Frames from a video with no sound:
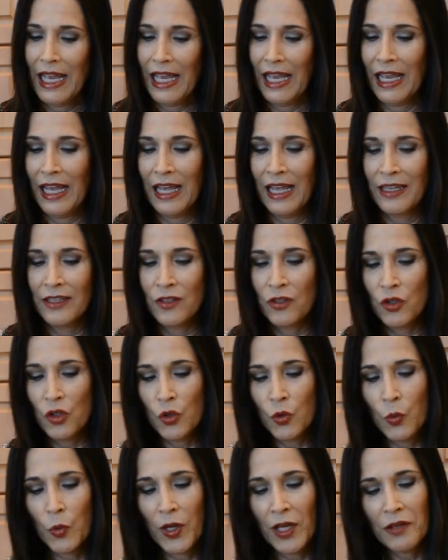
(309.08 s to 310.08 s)
And
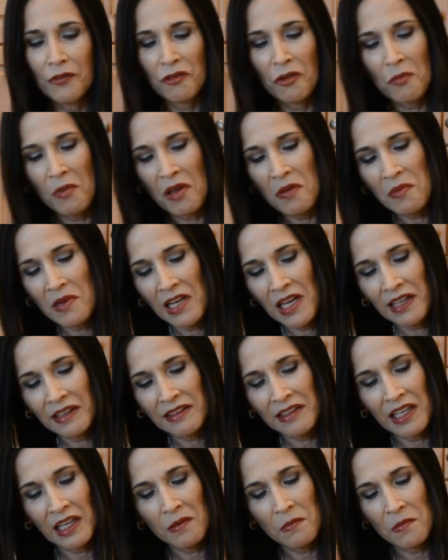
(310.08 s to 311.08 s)
you wait for maybe
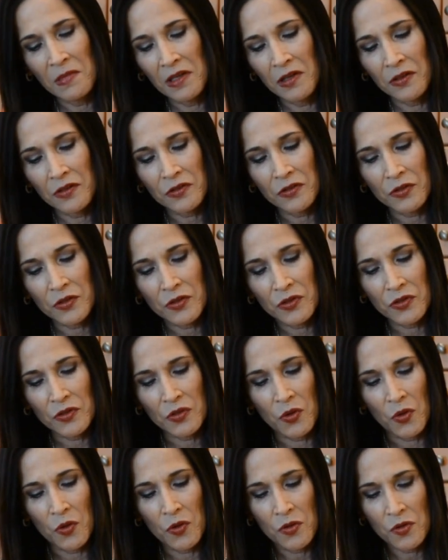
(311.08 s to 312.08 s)
like 10 minutes or
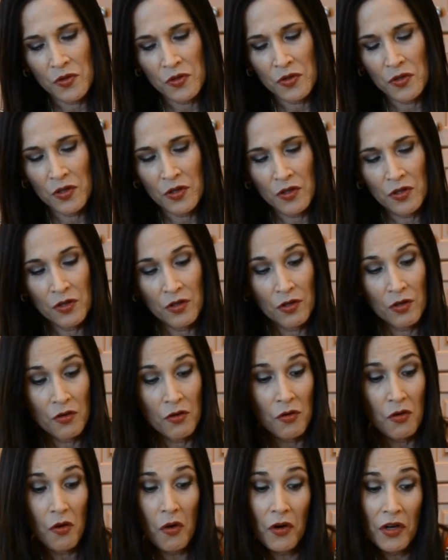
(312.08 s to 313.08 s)
so,
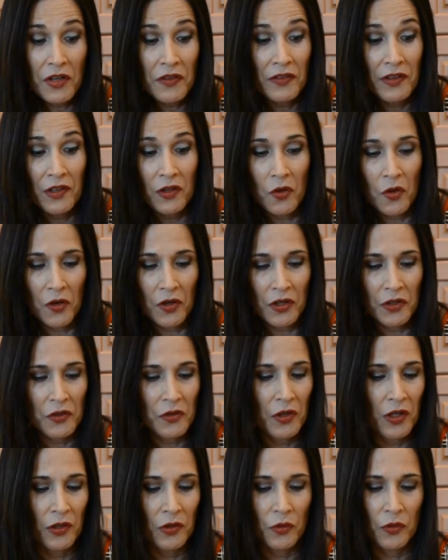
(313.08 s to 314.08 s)
or even longer.
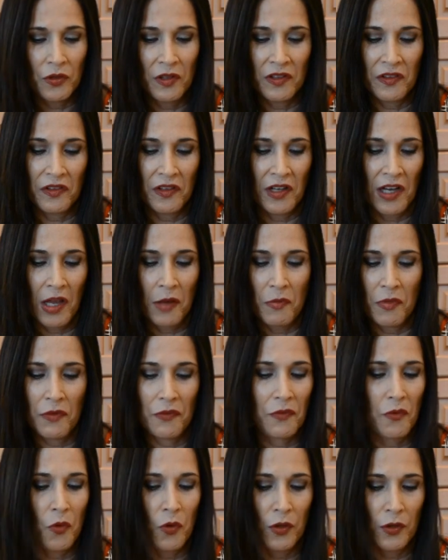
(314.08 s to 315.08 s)
You can do this the night
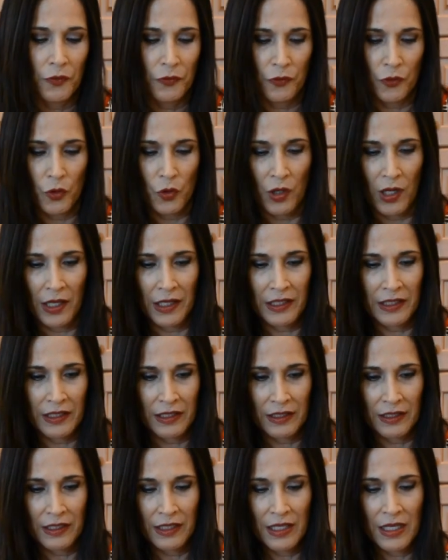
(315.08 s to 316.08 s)
before if you like.
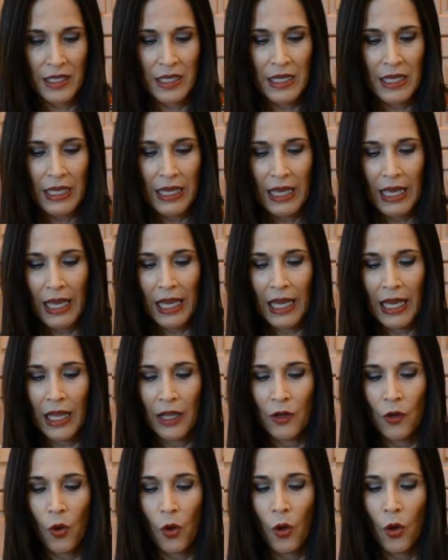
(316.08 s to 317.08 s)

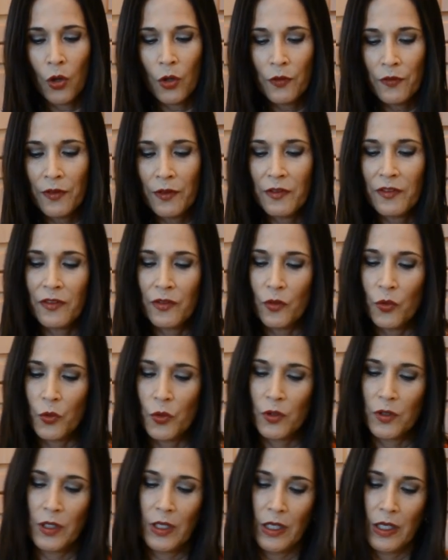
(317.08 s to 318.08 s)
And all this
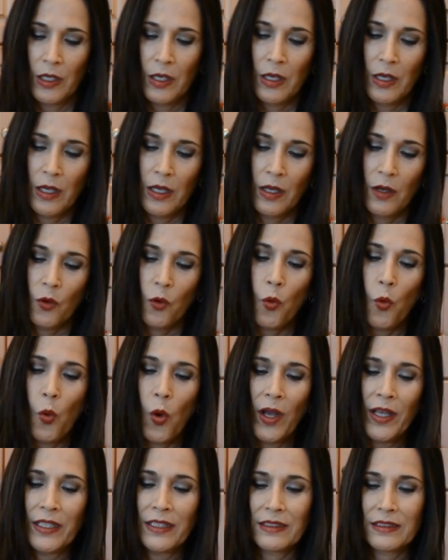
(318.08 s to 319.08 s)

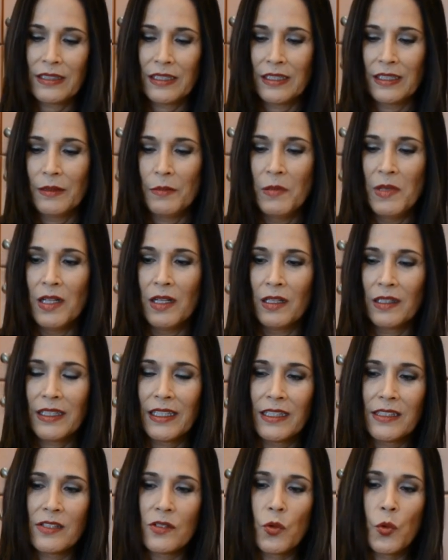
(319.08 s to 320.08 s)
white
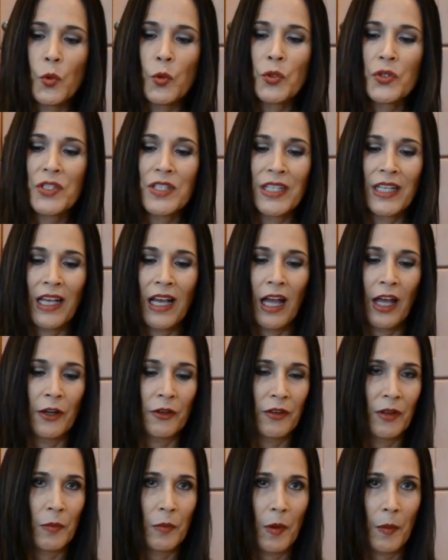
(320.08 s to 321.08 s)
milk is oozing
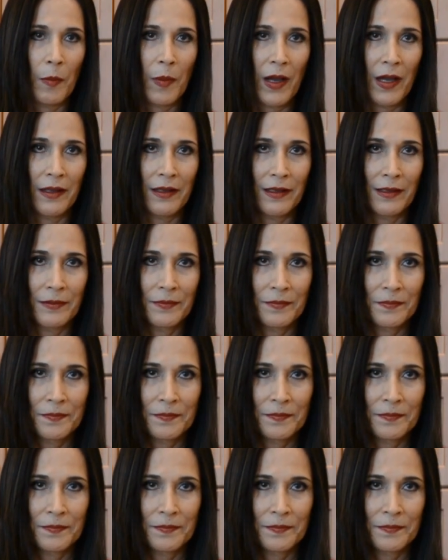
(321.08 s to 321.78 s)
out of the papaya.